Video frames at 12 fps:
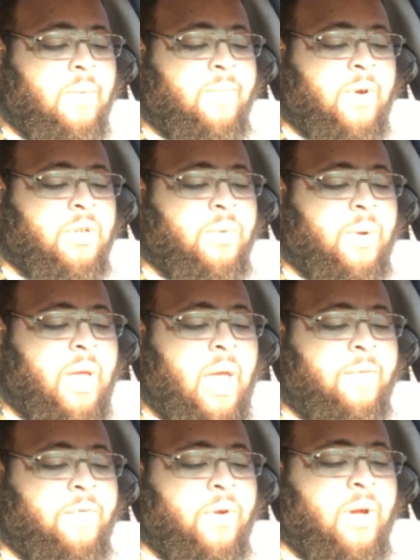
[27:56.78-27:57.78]
Verse
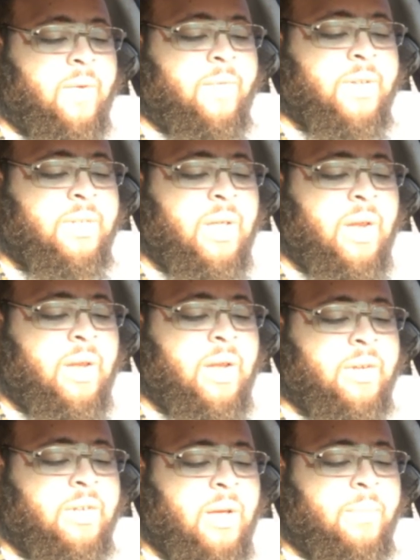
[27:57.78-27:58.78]
28, for of a city
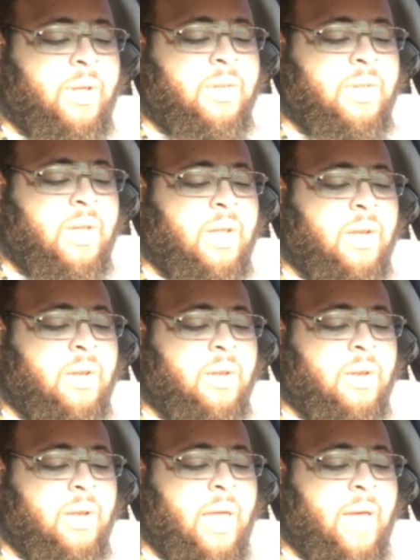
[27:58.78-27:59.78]
there shall be 10
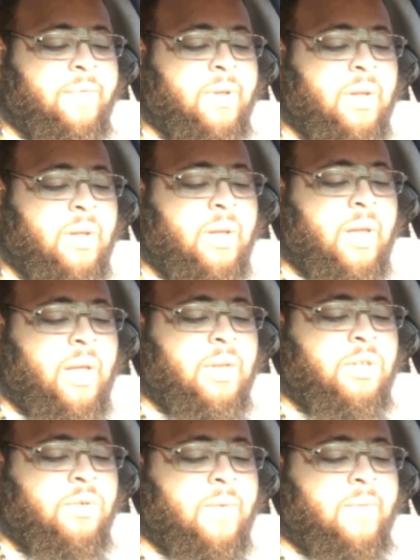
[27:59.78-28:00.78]
left, and
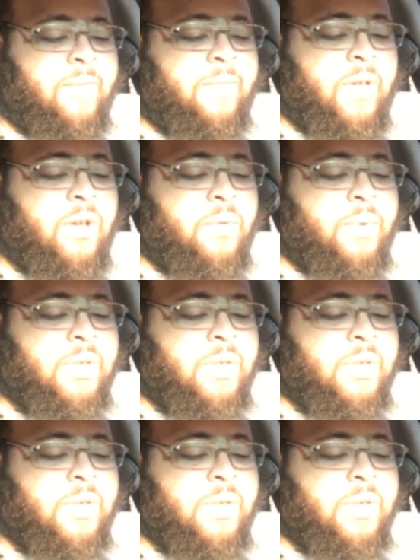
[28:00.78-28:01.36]
2 of the field,